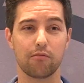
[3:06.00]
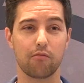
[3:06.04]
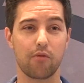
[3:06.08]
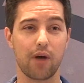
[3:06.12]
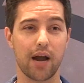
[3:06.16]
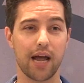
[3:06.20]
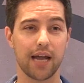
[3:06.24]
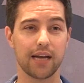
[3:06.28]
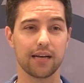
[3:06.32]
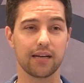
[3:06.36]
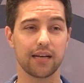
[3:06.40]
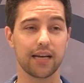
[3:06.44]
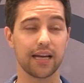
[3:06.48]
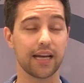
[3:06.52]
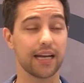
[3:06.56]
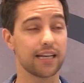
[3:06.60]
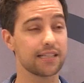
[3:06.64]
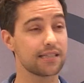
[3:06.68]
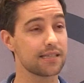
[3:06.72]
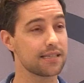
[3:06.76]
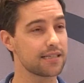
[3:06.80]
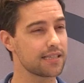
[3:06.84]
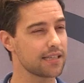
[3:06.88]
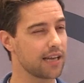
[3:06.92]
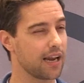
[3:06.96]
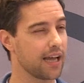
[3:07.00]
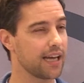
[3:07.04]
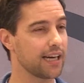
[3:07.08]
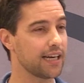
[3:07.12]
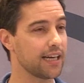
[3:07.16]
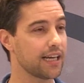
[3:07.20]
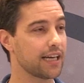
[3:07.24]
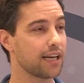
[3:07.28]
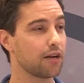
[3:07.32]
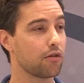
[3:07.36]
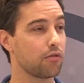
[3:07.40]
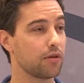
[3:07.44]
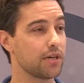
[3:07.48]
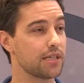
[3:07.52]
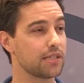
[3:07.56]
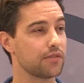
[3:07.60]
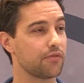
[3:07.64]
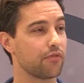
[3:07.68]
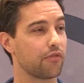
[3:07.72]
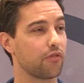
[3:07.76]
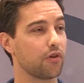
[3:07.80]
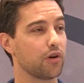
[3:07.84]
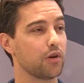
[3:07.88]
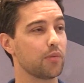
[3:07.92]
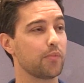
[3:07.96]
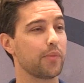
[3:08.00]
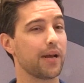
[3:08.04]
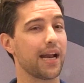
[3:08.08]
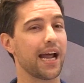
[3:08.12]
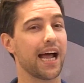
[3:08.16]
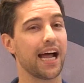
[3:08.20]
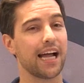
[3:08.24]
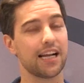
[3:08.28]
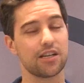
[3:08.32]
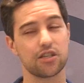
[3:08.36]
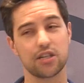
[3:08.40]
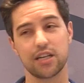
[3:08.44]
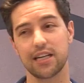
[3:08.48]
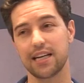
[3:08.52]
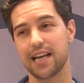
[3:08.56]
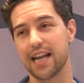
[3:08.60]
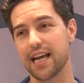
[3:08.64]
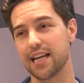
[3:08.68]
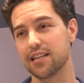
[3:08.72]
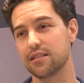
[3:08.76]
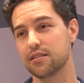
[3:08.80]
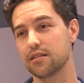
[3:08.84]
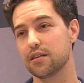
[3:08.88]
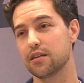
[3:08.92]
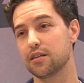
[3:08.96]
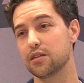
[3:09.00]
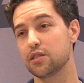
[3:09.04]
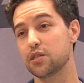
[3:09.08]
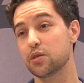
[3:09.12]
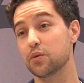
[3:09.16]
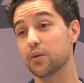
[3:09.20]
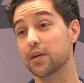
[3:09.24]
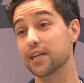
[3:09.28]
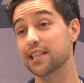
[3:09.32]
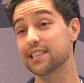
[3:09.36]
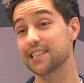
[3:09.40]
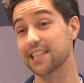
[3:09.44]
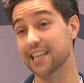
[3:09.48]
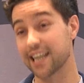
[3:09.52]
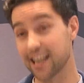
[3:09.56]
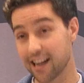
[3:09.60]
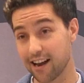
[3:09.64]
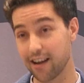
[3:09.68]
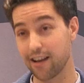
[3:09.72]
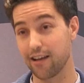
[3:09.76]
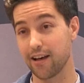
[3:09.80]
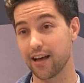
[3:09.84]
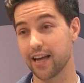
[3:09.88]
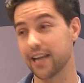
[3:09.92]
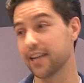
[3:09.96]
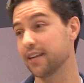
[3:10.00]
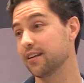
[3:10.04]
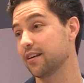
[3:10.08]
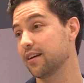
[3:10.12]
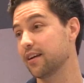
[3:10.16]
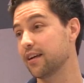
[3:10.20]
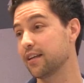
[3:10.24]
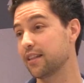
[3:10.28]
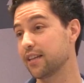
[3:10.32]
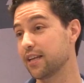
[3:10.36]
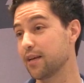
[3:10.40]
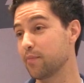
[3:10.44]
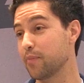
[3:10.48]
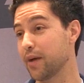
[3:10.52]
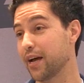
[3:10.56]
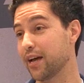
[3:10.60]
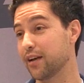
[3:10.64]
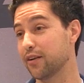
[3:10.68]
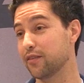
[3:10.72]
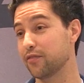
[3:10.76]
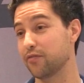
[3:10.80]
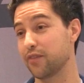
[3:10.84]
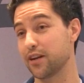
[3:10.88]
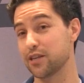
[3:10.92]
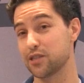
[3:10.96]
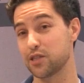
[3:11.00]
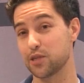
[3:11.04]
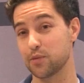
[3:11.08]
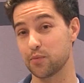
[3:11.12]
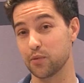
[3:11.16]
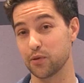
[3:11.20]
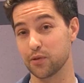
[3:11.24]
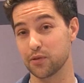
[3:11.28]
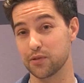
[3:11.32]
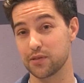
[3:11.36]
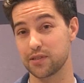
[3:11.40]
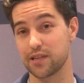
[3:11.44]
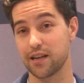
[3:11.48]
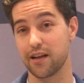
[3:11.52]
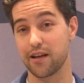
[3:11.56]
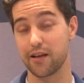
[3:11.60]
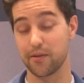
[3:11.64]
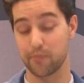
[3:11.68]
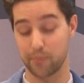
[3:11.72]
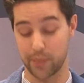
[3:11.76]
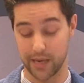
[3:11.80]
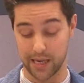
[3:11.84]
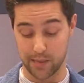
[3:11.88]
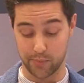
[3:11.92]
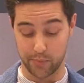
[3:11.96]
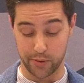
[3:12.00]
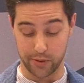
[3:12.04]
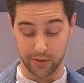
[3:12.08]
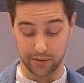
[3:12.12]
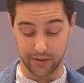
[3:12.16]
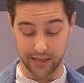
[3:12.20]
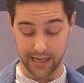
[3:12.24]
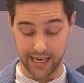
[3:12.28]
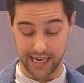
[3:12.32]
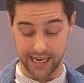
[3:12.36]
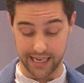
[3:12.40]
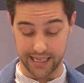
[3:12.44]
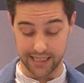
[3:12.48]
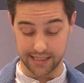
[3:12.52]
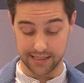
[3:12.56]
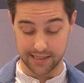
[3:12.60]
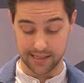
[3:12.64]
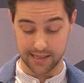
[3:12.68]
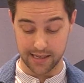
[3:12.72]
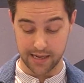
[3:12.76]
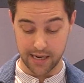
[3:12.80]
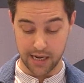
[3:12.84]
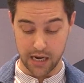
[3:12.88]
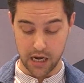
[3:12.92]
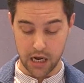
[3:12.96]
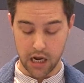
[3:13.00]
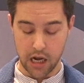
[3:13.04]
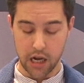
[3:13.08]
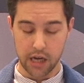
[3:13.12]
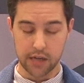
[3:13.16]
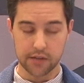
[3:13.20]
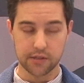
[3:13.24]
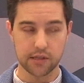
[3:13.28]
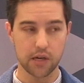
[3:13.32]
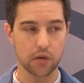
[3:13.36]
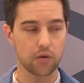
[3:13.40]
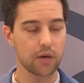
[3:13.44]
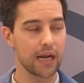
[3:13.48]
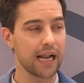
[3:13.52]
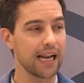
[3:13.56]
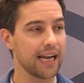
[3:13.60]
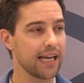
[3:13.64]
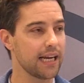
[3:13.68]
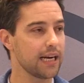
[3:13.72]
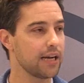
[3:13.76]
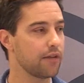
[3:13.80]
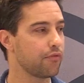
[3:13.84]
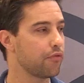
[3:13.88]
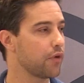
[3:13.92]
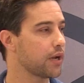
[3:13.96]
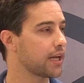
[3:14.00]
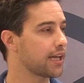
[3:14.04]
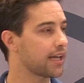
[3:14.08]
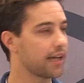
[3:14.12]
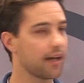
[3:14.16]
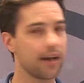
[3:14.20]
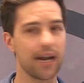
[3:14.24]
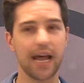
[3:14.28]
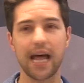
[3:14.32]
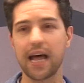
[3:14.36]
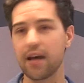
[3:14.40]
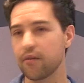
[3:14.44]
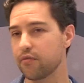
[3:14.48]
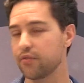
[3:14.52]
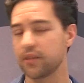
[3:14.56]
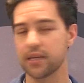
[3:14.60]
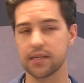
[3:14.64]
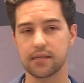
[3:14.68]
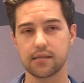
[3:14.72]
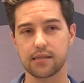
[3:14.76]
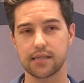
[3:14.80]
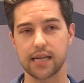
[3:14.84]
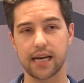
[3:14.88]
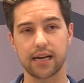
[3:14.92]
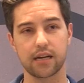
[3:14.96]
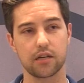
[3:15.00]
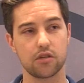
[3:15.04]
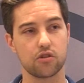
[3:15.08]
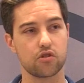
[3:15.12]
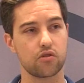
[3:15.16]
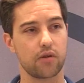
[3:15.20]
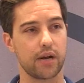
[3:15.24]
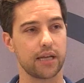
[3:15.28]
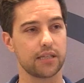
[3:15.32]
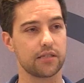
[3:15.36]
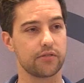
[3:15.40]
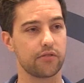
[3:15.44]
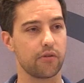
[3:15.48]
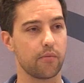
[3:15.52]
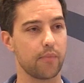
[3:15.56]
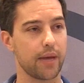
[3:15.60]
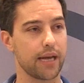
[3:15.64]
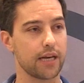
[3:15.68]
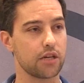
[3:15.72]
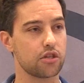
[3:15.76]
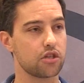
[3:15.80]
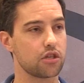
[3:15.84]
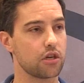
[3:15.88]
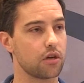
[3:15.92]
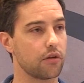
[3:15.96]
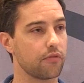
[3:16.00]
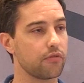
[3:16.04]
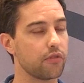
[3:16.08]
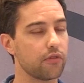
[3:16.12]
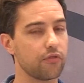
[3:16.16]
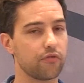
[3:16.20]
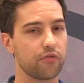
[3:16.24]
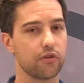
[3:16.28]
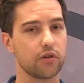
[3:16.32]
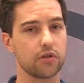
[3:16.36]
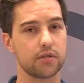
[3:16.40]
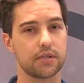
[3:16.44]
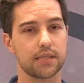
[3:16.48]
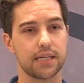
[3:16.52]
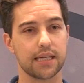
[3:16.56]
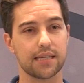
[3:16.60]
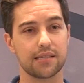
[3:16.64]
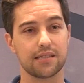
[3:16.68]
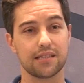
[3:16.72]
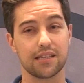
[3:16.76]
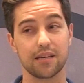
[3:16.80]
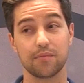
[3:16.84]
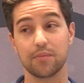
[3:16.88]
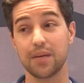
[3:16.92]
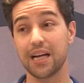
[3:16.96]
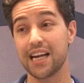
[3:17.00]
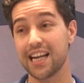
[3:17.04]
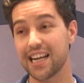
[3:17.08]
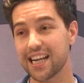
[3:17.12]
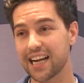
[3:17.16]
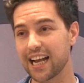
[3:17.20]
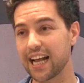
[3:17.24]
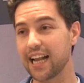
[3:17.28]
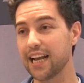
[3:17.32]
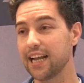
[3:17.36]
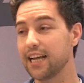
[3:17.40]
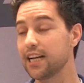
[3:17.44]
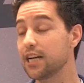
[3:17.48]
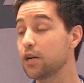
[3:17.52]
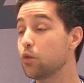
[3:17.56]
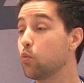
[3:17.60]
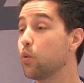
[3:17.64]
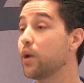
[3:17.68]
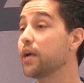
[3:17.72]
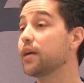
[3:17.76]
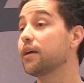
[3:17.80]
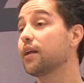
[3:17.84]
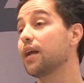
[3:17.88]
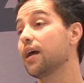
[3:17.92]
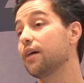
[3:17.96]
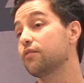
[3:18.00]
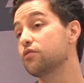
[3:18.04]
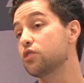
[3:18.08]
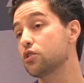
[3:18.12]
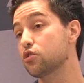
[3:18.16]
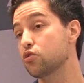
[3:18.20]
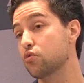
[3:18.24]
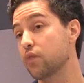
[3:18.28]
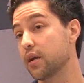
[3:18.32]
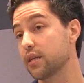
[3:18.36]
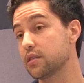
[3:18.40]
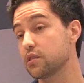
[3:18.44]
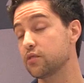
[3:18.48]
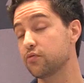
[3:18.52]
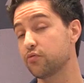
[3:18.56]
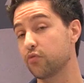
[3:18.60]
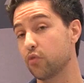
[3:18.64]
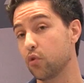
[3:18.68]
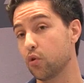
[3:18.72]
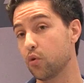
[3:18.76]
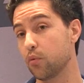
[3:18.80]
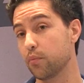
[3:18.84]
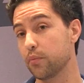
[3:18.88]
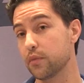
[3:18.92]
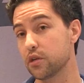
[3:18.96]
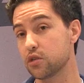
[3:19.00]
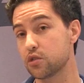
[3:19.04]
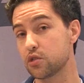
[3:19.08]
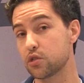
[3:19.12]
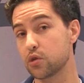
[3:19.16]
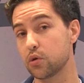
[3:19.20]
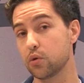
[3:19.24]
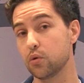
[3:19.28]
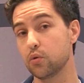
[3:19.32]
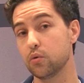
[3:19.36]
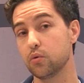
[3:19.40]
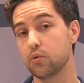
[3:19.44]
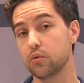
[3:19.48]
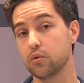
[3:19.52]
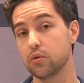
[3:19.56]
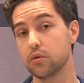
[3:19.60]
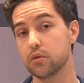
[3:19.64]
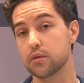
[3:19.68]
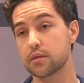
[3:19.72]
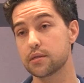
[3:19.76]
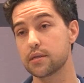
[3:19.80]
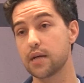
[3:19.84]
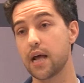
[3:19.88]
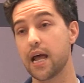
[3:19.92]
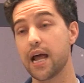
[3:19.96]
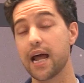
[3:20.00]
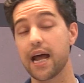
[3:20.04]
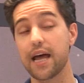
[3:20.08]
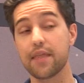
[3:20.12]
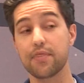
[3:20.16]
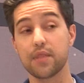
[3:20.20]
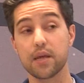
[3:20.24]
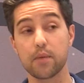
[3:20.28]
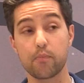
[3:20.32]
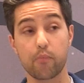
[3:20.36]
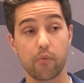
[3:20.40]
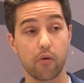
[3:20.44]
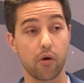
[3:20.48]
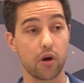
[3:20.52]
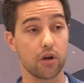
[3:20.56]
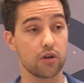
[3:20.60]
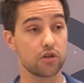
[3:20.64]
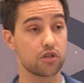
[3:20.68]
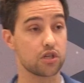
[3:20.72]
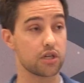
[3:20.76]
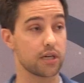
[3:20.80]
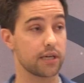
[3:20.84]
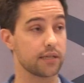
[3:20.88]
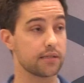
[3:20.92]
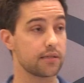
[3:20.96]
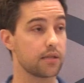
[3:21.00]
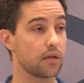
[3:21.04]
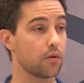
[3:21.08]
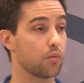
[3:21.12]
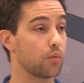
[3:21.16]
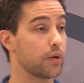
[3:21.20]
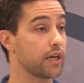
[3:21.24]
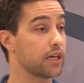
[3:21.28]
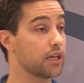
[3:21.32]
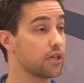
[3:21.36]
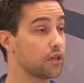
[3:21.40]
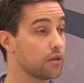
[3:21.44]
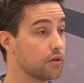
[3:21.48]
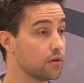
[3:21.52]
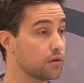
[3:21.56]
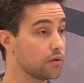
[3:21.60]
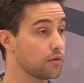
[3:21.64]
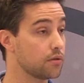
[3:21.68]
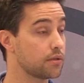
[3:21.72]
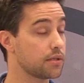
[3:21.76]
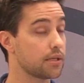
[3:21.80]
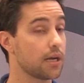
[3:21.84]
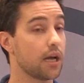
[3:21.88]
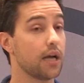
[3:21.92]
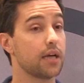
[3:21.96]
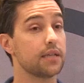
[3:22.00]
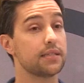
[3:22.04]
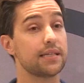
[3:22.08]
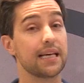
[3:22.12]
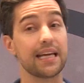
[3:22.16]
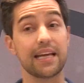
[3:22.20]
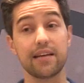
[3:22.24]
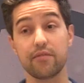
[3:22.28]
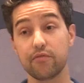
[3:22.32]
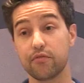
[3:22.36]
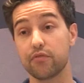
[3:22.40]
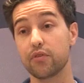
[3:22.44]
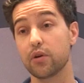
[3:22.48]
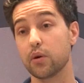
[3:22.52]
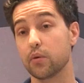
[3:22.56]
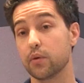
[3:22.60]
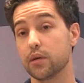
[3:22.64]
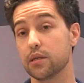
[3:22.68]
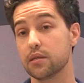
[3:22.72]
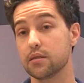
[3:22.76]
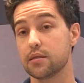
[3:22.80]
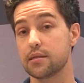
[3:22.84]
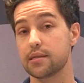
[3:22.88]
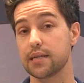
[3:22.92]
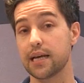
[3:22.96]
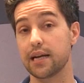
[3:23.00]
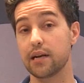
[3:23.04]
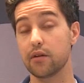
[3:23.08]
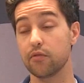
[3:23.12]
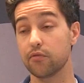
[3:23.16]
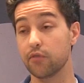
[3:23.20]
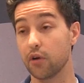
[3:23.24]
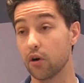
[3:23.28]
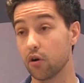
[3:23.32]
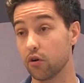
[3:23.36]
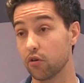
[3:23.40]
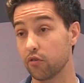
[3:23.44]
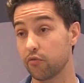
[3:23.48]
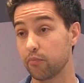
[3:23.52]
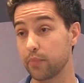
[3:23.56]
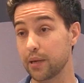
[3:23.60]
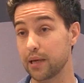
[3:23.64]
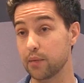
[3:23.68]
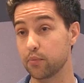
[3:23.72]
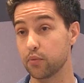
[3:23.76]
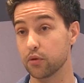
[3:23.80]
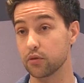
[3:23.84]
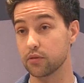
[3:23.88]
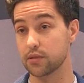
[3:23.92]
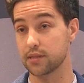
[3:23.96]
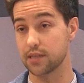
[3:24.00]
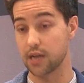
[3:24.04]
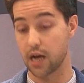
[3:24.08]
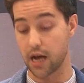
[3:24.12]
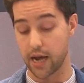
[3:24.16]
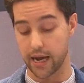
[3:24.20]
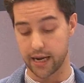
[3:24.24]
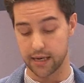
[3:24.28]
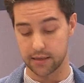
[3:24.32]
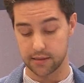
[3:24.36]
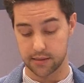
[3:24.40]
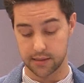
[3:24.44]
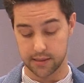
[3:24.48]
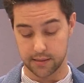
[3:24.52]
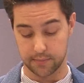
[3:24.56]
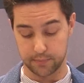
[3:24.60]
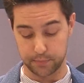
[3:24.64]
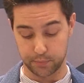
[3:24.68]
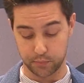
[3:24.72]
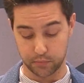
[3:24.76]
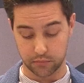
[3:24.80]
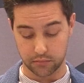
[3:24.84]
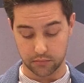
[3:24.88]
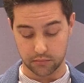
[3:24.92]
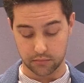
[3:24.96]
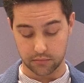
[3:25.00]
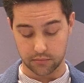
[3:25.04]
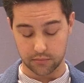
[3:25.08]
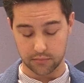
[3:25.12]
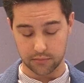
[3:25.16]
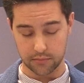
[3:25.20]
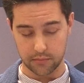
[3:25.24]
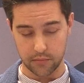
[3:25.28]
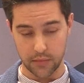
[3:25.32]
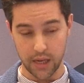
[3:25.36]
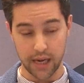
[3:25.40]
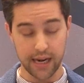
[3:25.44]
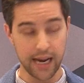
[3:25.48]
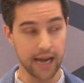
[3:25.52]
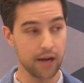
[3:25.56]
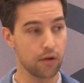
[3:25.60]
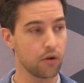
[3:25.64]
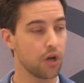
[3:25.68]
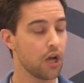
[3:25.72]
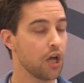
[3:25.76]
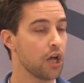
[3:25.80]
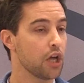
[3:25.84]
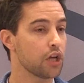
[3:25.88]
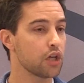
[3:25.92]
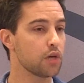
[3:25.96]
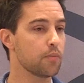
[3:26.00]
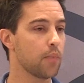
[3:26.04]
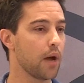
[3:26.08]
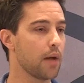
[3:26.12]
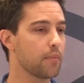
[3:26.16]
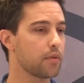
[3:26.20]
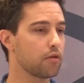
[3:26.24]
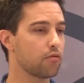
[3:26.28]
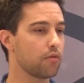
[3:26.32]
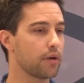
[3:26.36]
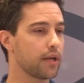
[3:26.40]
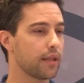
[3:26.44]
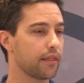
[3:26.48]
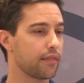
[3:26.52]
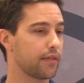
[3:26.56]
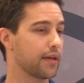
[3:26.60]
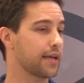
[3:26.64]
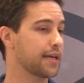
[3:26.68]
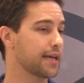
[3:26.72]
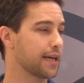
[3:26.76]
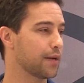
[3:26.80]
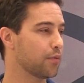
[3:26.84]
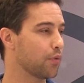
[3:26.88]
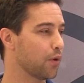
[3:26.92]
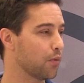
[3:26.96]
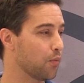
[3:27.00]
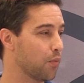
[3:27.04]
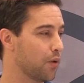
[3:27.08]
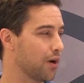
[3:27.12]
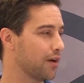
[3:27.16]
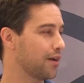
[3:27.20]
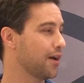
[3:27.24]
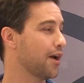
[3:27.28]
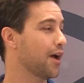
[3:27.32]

it ran, it slightly increased fruit, but it actually led to a decline in the amount of vegetables people eat. So clearly, if we're going to have this second transformation of the food system, clearly we're going to have to transform the tools and the approaches that we use to influence and evolve people's diets. Now, you might be thinking, well,